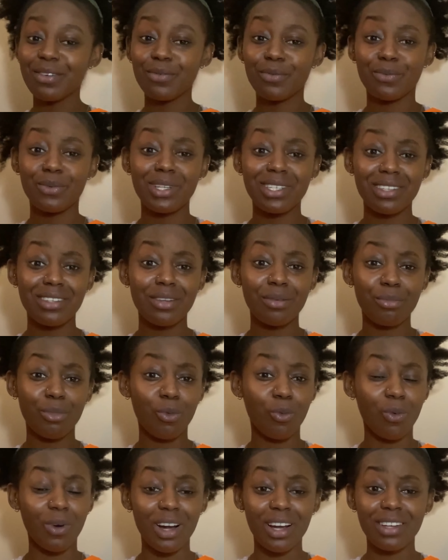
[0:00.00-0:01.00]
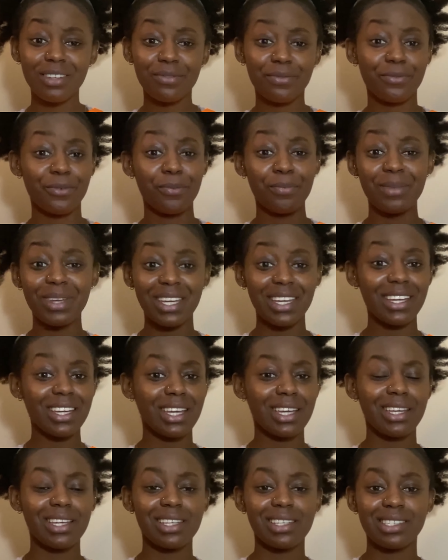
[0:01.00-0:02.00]
reason number one for me
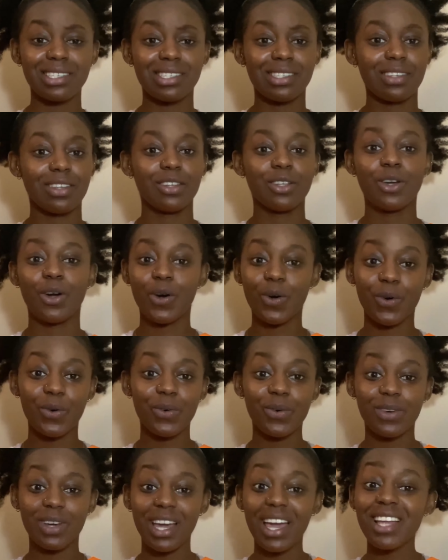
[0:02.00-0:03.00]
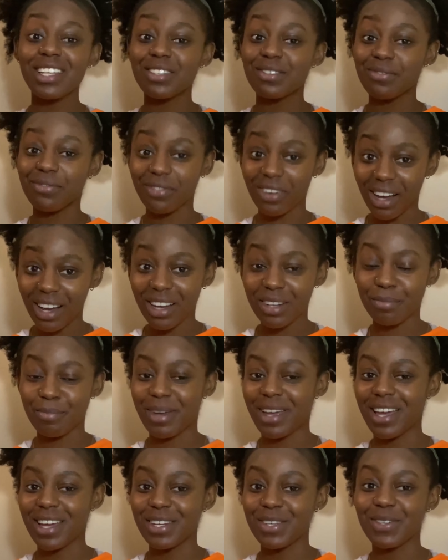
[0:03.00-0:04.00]
is, it's fun,
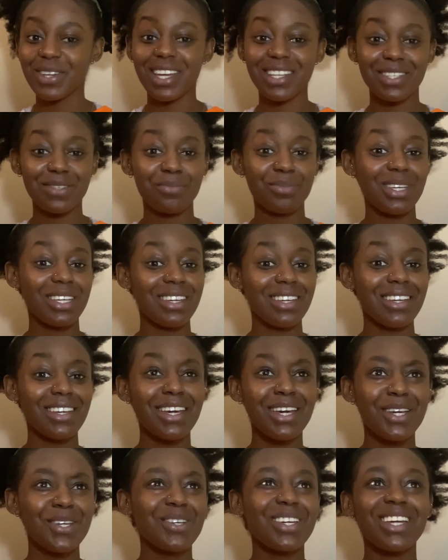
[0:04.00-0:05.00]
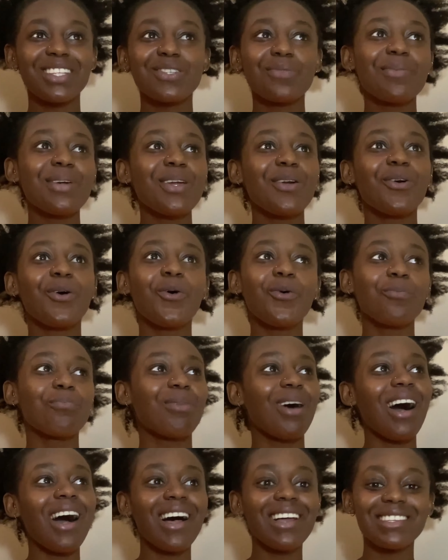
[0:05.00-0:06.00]
man. You get to be your own
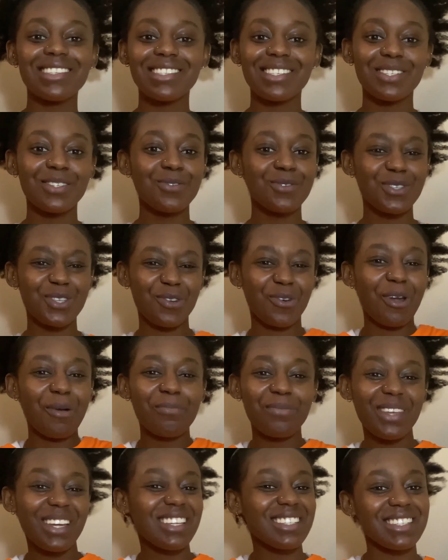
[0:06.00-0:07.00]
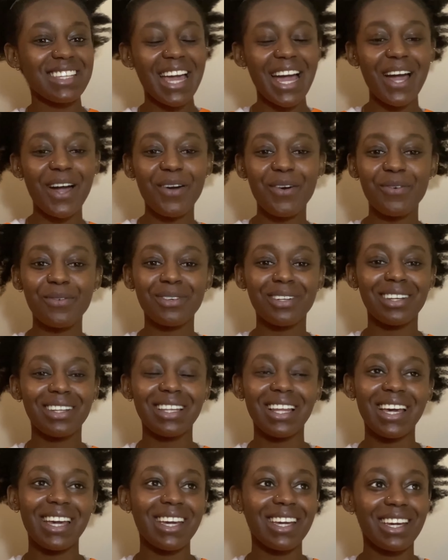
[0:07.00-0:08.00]
boss. You script things down.
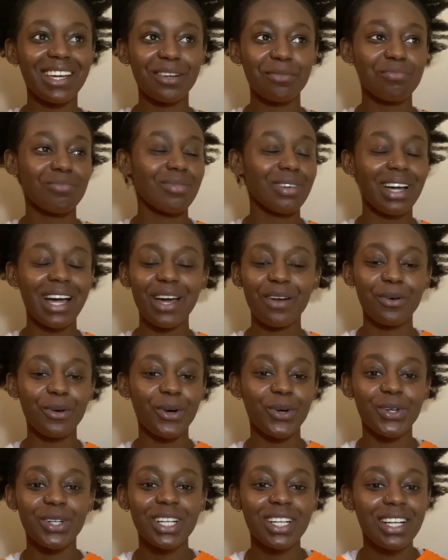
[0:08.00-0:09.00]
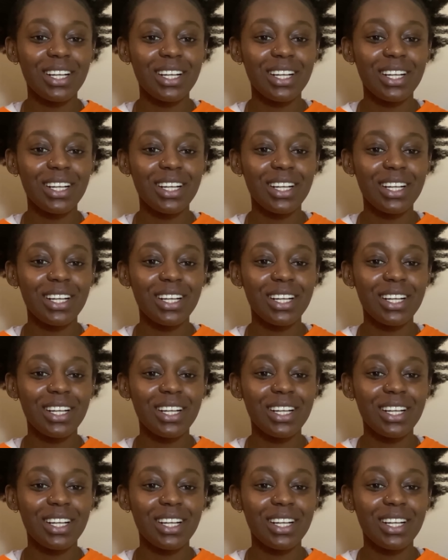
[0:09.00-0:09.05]
Like, I don't know.